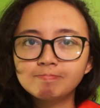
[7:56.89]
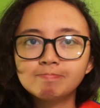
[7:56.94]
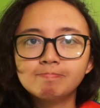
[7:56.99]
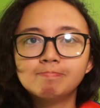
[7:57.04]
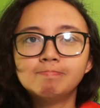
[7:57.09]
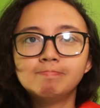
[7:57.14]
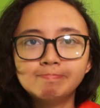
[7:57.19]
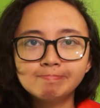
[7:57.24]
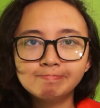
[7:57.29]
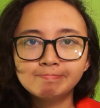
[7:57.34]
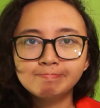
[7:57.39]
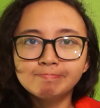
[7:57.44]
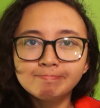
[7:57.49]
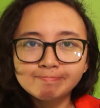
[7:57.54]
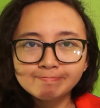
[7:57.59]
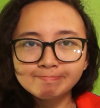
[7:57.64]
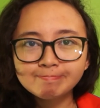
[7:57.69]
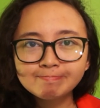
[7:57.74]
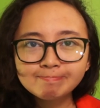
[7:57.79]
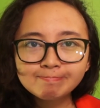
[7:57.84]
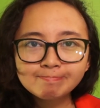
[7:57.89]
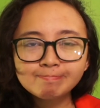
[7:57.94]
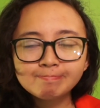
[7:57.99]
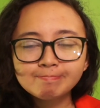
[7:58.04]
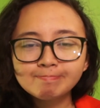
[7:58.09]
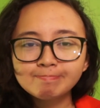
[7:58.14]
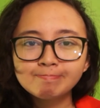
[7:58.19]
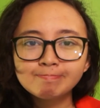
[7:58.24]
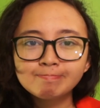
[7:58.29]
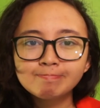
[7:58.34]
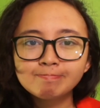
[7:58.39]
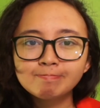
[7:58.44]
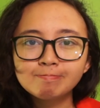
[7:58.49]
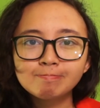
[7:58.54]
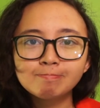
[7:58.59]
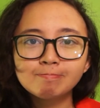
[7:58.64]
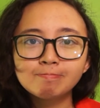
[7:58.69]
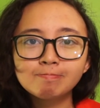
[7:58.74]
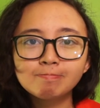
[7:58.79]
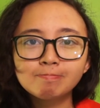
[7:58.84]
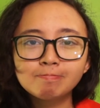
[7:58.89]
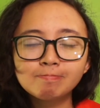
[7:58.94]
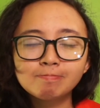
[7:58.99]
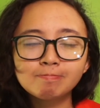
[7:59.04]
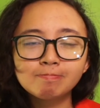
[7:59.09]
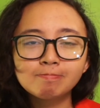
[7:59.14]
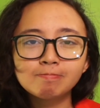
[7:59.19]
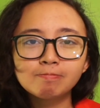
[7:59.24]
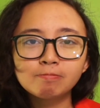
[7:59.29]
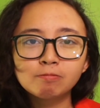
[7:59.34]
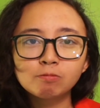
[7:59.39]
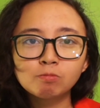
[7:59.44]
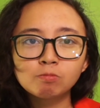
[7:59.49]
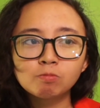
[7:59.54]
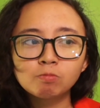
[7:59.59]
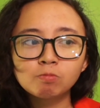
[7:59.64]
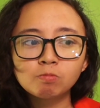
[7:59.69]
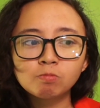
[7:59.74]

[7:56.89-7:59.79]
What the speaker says: [no speech]